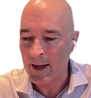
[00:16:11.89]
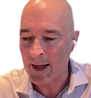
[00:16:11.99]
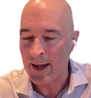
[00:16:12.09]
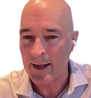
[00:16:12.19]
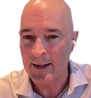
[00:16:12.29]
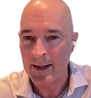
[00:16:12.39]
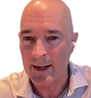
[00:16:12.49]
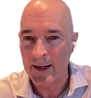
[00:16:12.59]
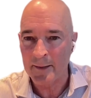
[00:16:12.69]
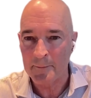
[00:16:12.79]
and
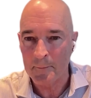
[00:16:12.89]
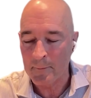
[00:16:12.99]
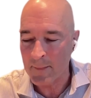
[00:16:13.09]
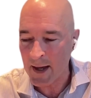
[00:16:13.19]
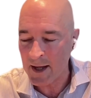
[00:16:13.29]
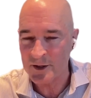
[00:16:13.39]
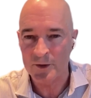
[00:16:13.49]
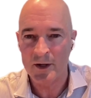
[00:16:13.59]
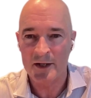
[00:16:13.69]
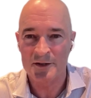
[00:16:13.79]
major
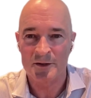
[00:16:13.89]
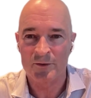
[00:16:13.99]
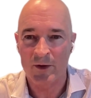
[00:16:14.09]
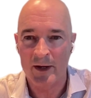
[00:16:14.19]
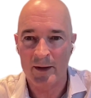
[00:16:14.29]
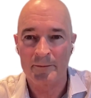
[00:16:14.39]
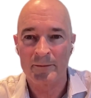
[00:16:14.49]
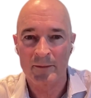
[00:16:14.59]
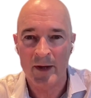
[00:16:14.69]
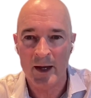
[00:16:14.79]
crisis for our
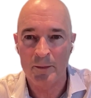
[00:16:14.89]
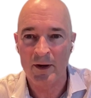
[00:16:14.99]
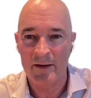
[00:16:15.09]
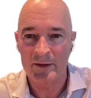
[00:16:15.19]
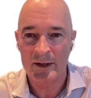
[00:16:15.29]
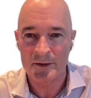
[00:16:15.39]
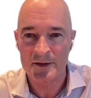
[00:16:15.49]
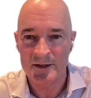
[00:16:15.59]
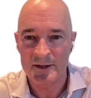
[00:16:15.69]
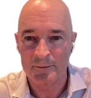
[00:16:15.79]
private health
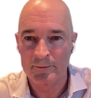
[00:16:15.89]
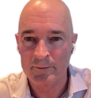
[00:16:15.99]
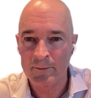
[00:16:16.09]
system.